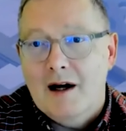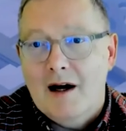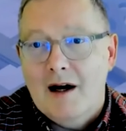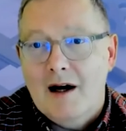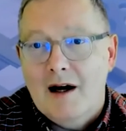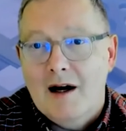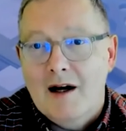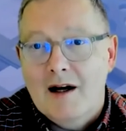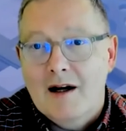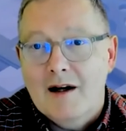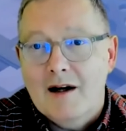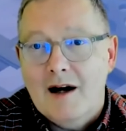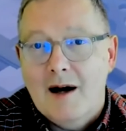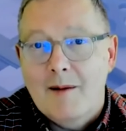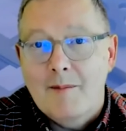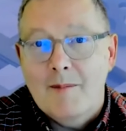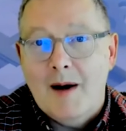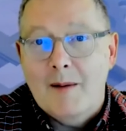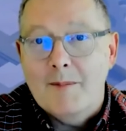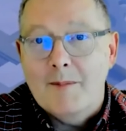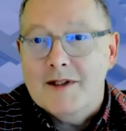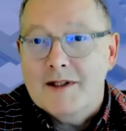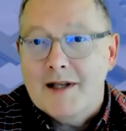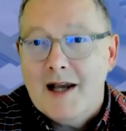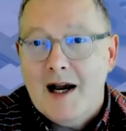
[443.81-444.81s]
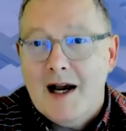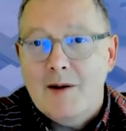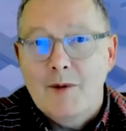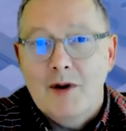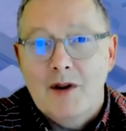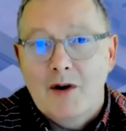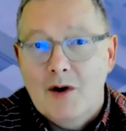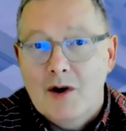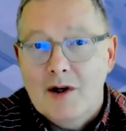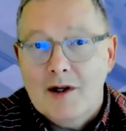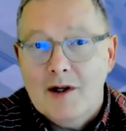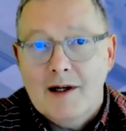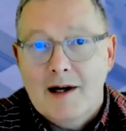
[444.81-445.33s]
I'm sat with
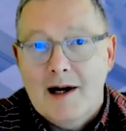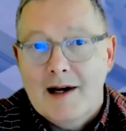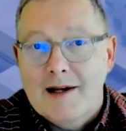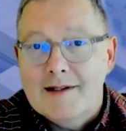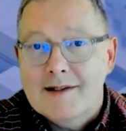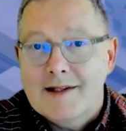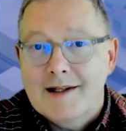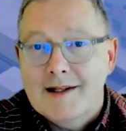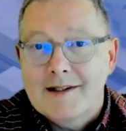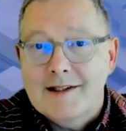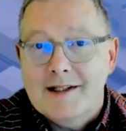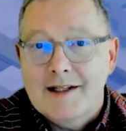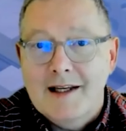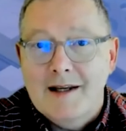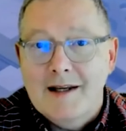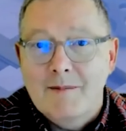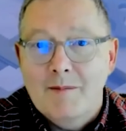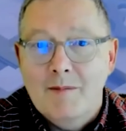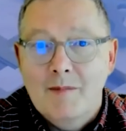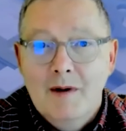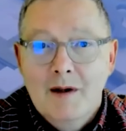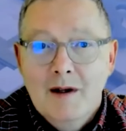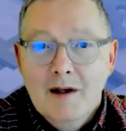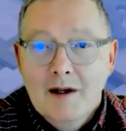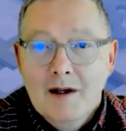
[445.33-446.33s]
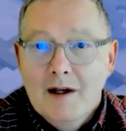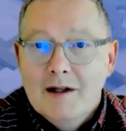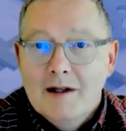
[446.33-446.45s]
the organizing team,